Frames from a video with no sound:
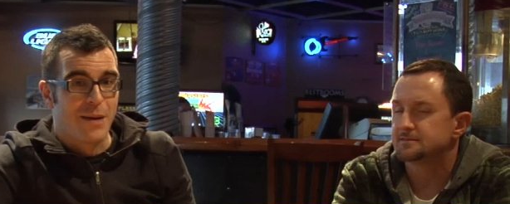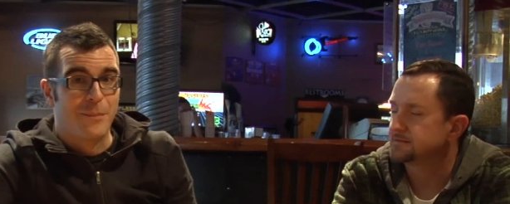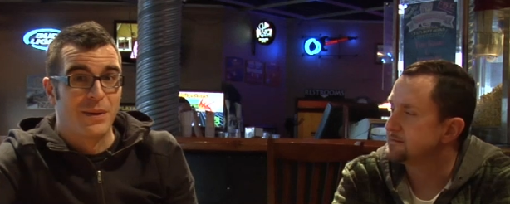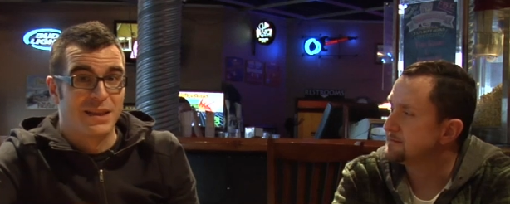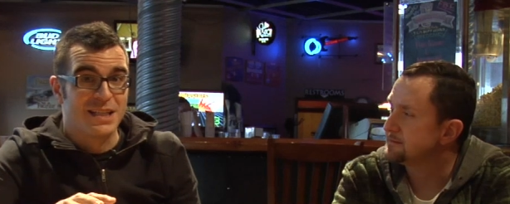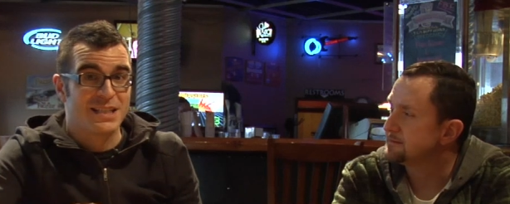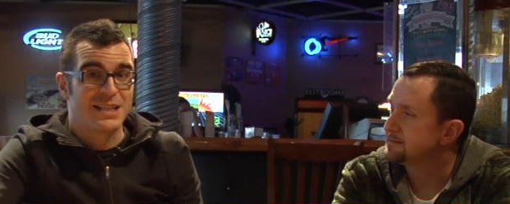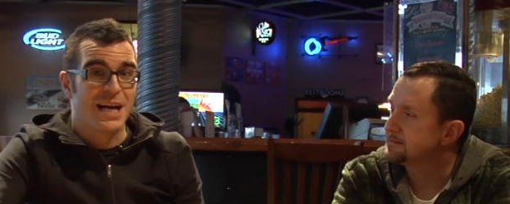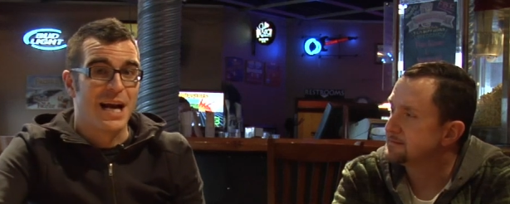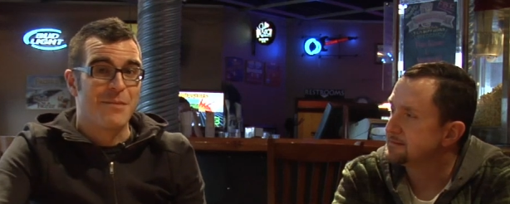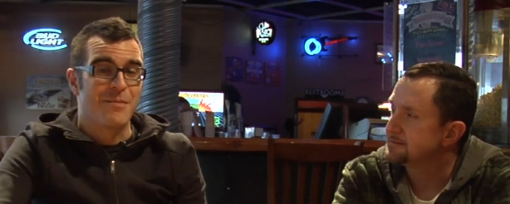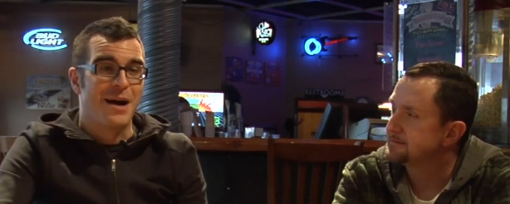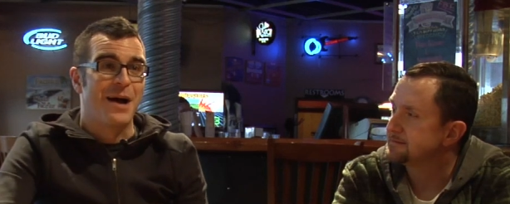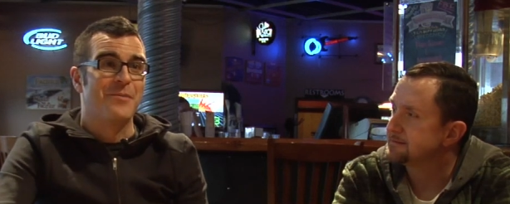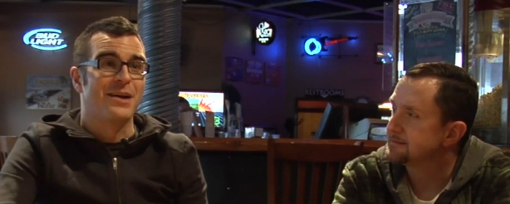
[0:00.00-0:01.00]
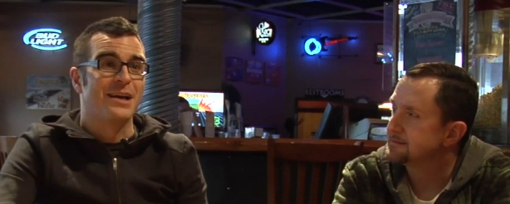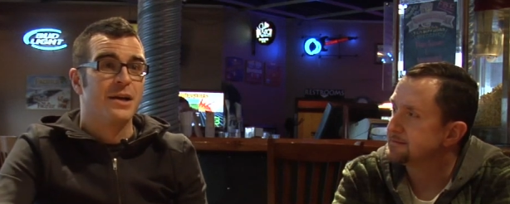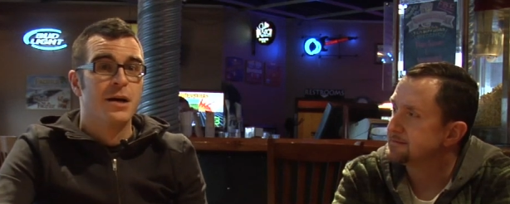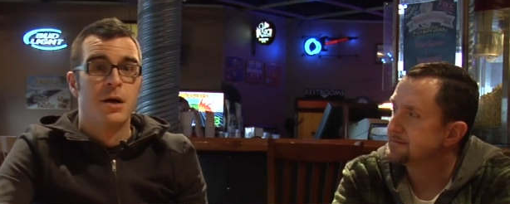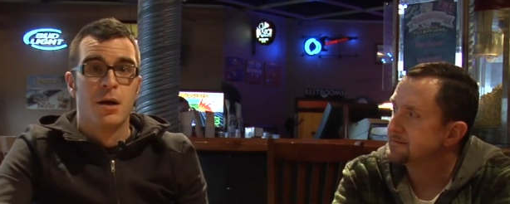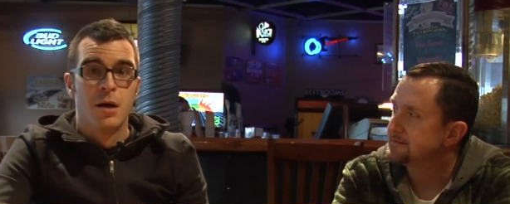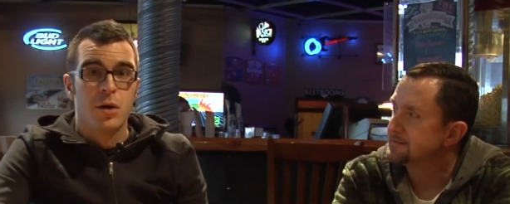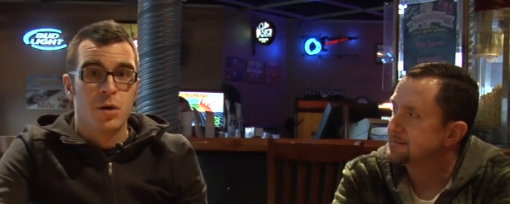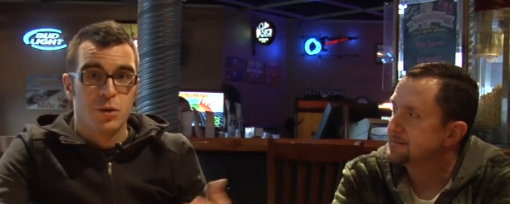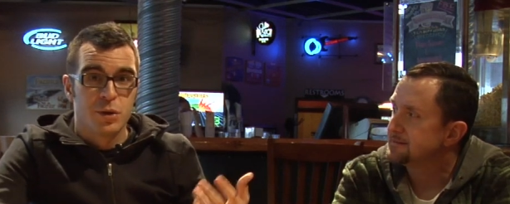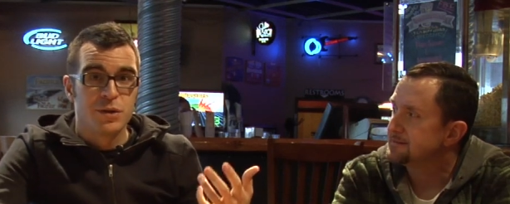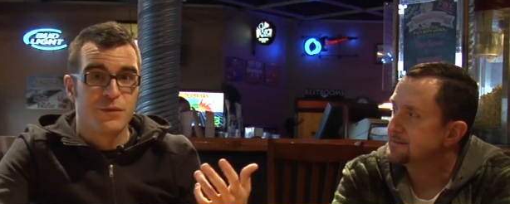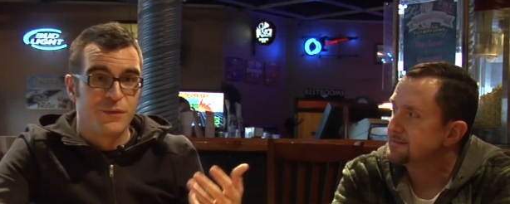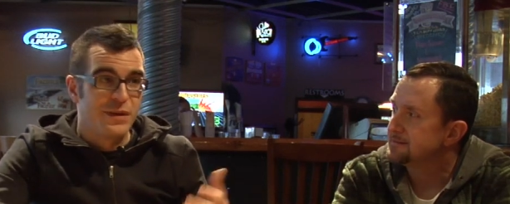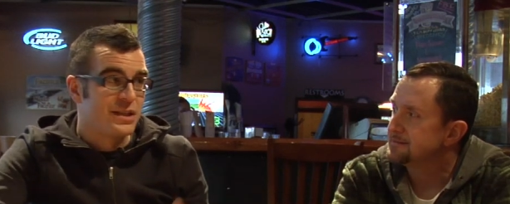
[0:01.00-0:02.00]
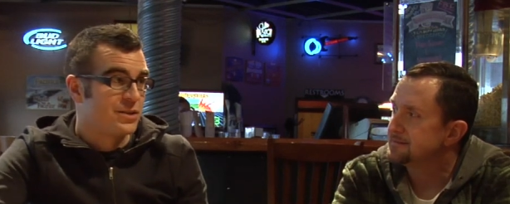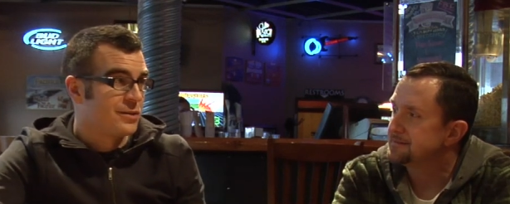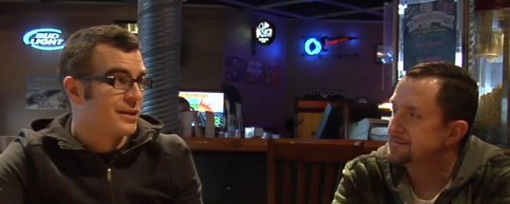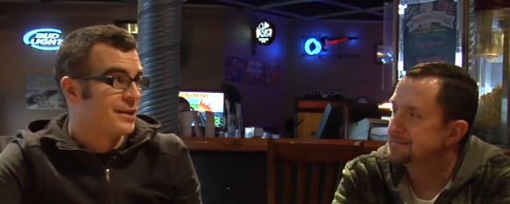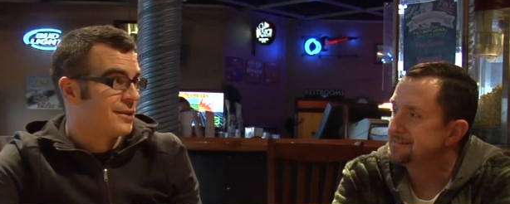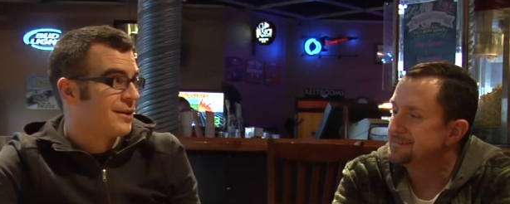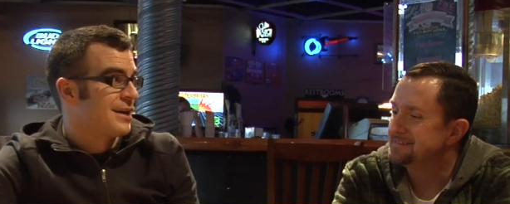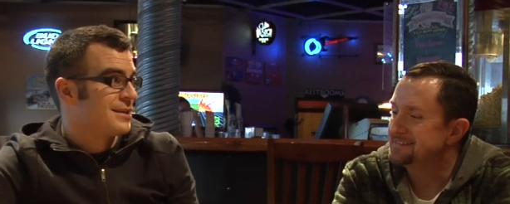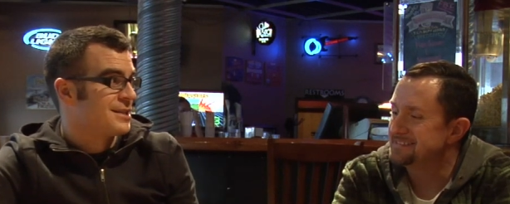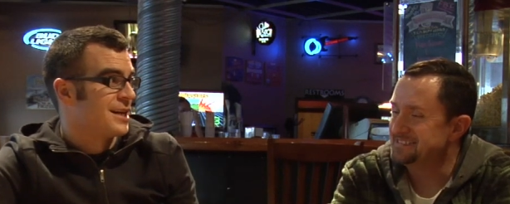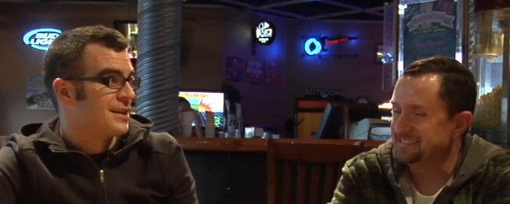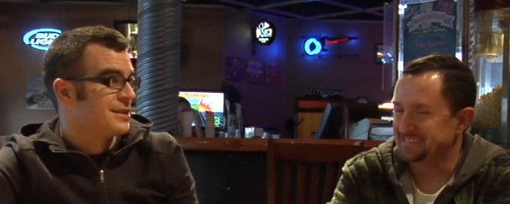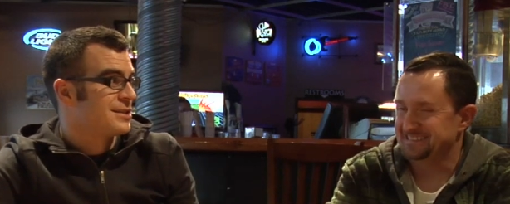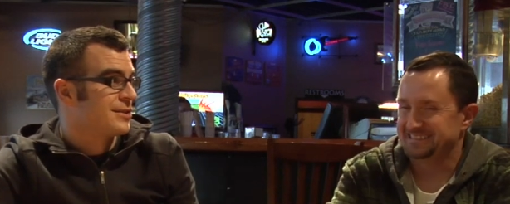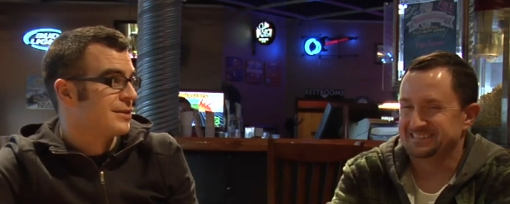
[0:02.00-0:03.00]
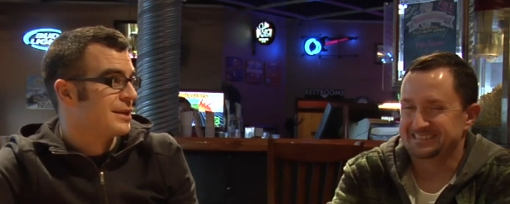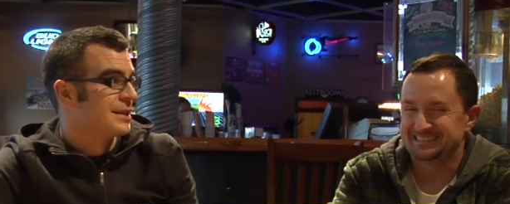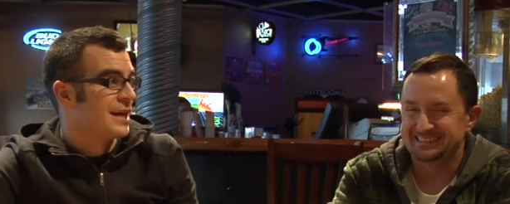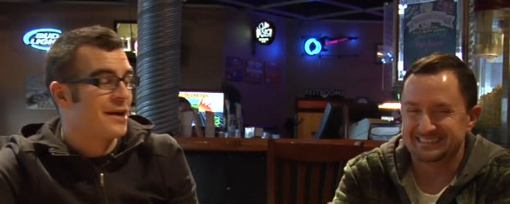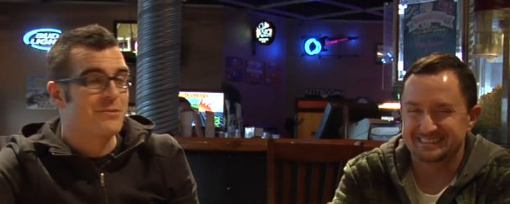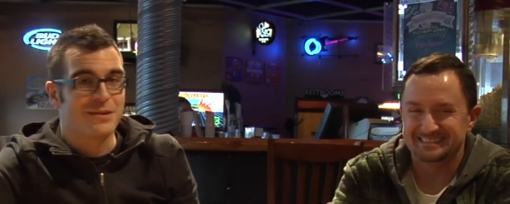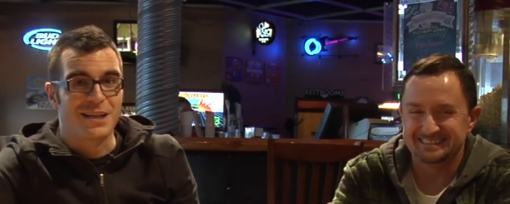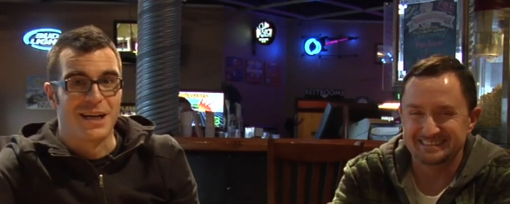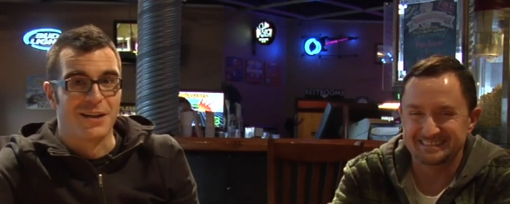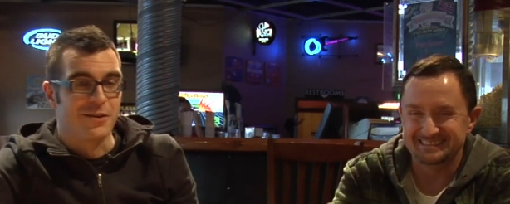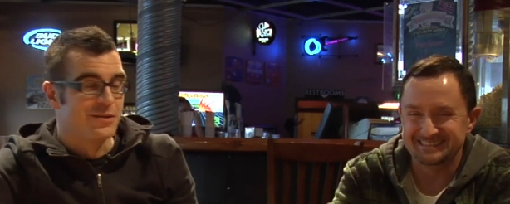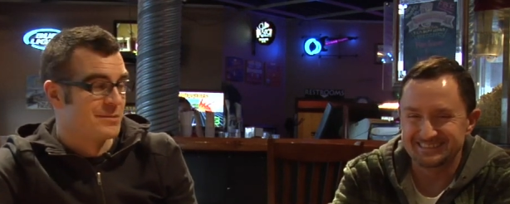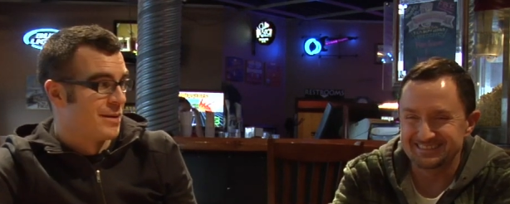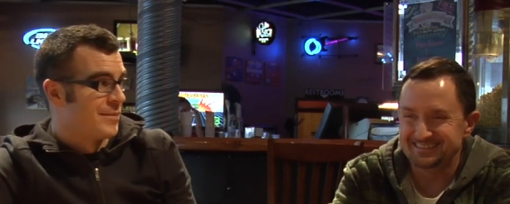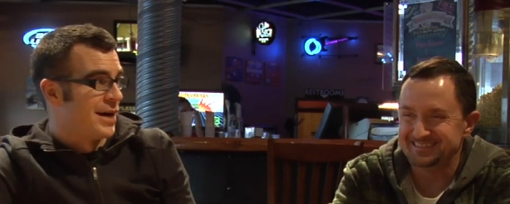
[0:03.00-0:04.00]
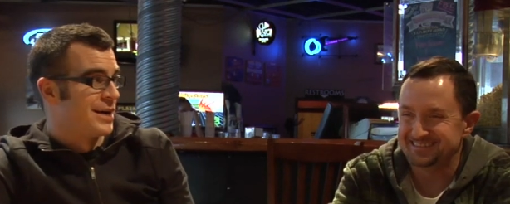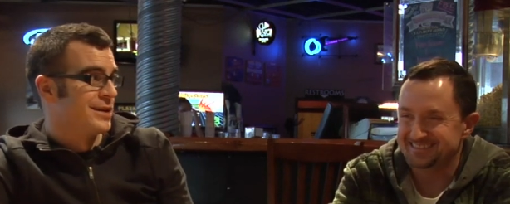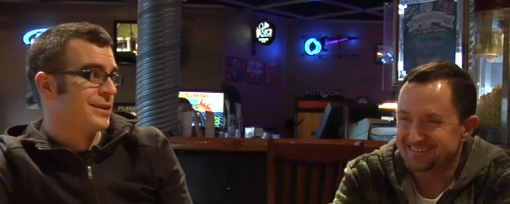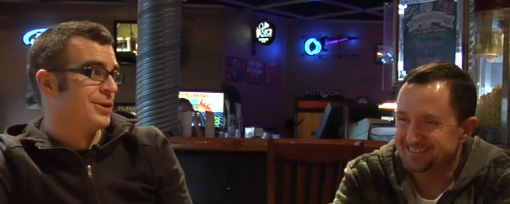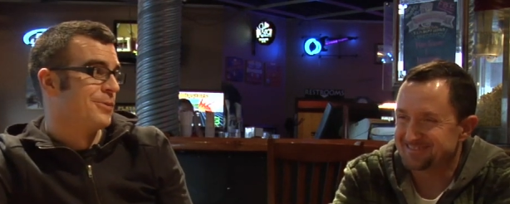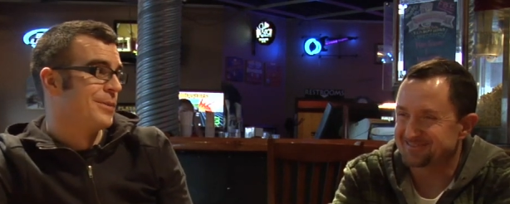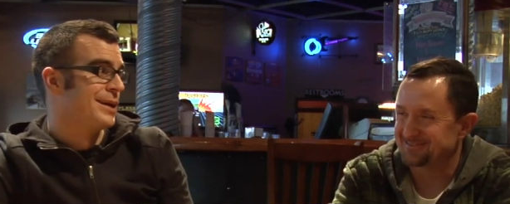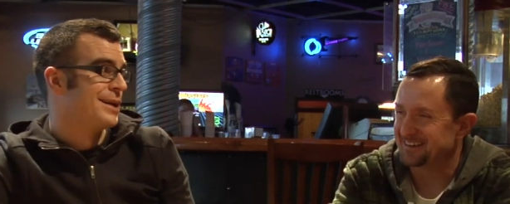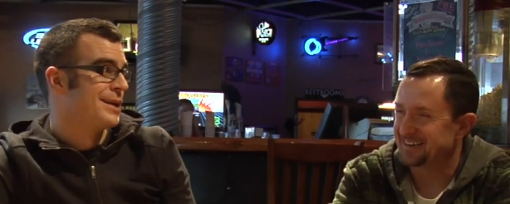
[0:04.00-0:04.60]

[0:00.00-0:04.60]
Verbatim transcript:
Speaker 1: But this time, I'm like, those fish look like they're outside of the screen. I was kind of losing my mind a little bit.